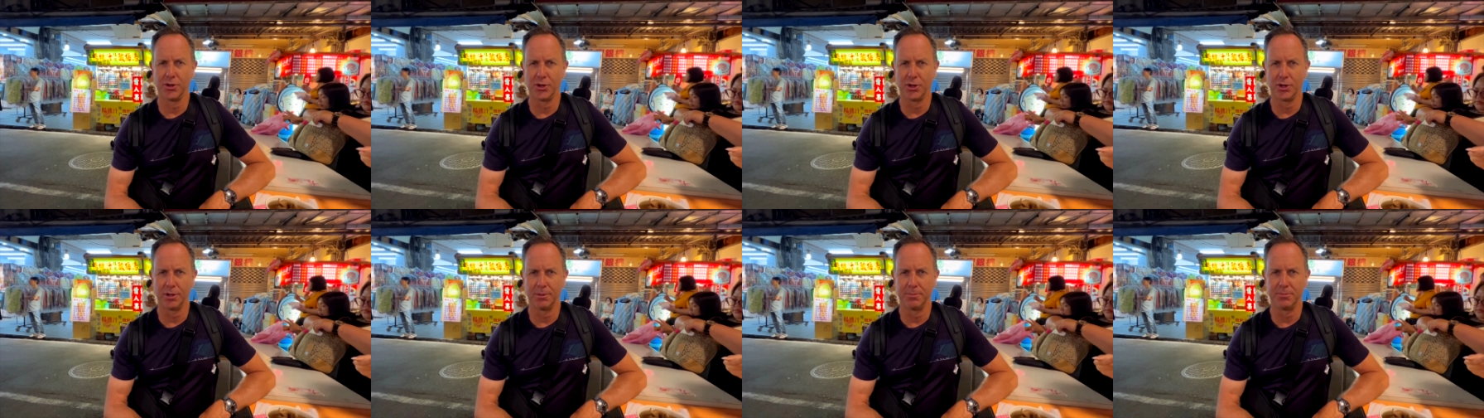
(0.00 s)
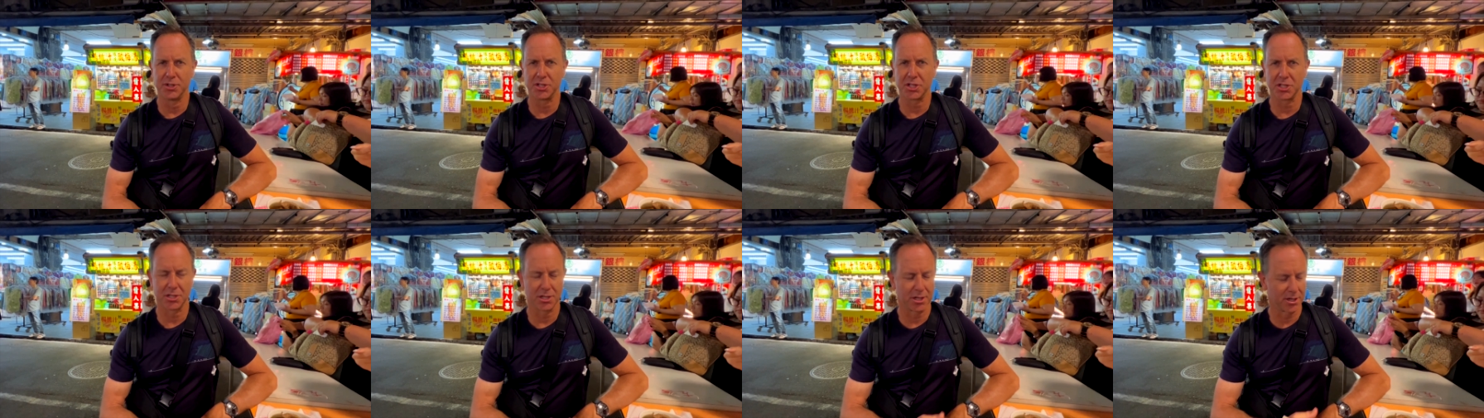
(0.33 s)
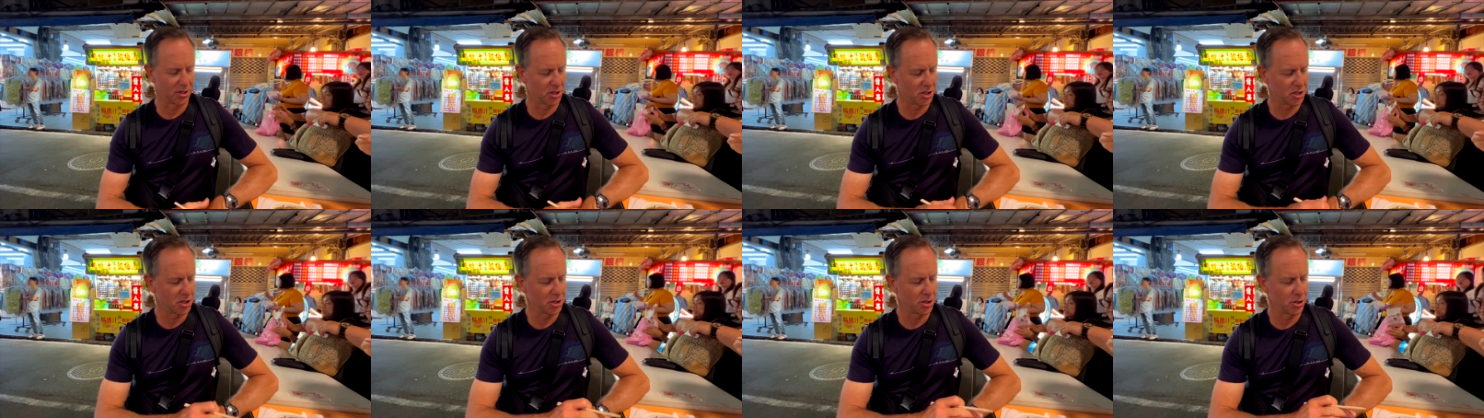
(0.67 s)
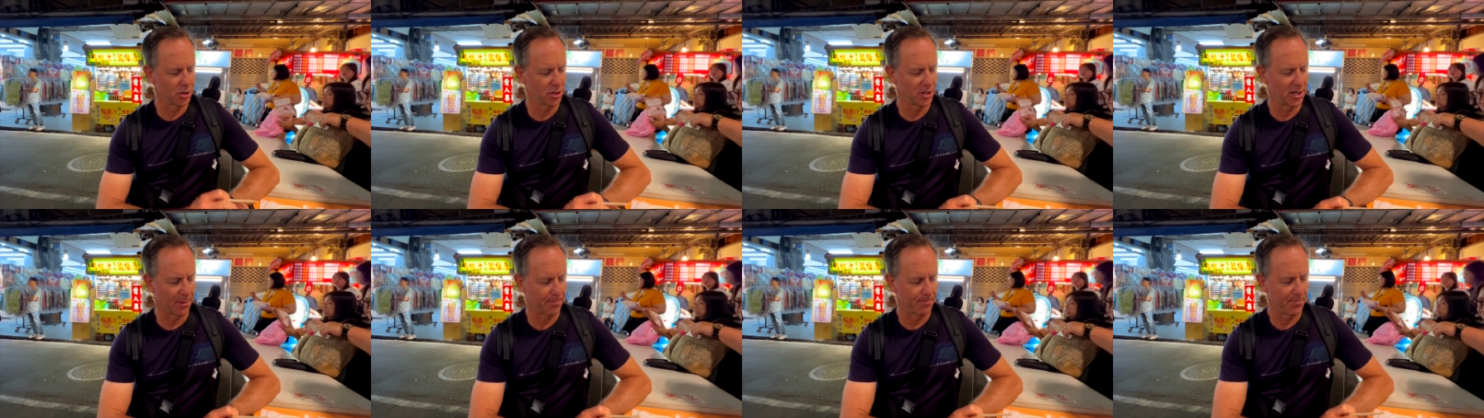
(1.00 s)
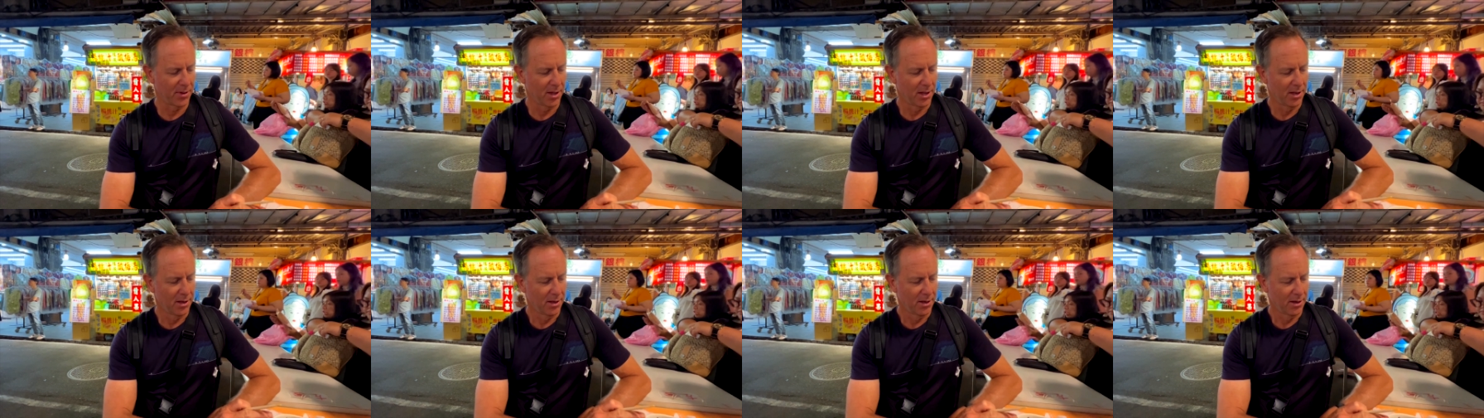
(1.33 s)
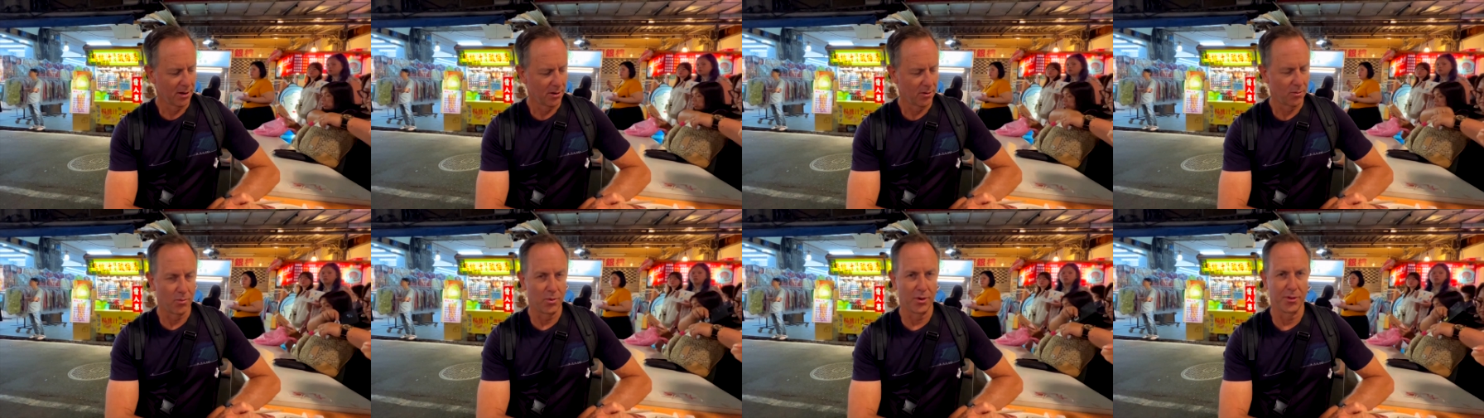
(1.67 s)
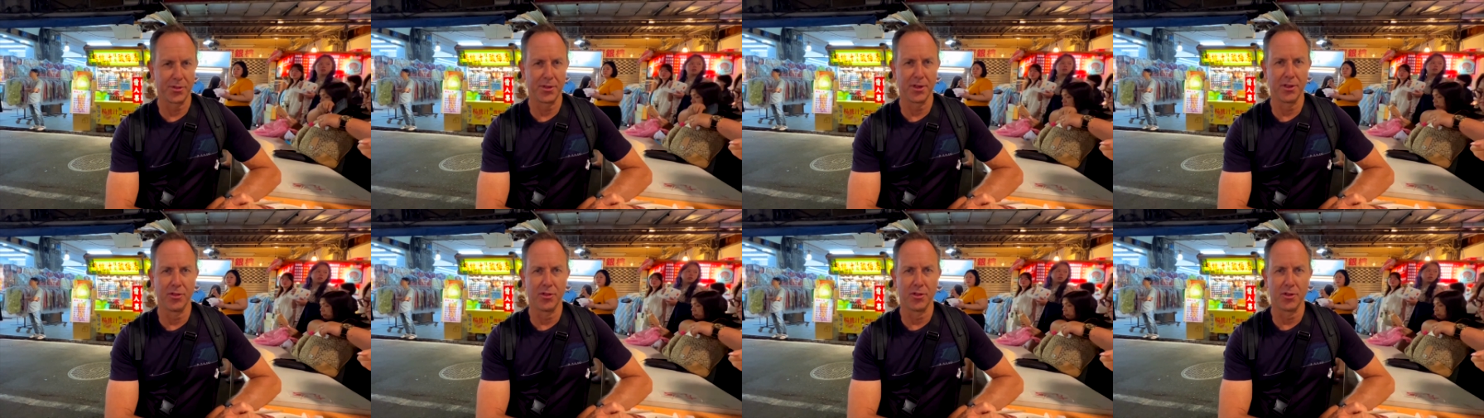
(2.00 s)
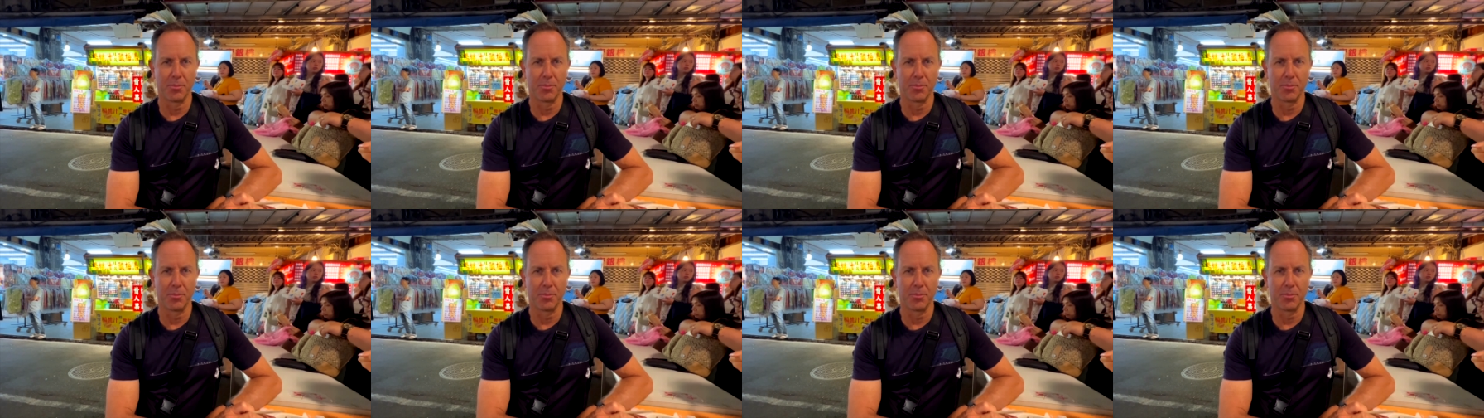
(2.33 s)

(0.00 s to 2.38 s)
herbs that are stewed up within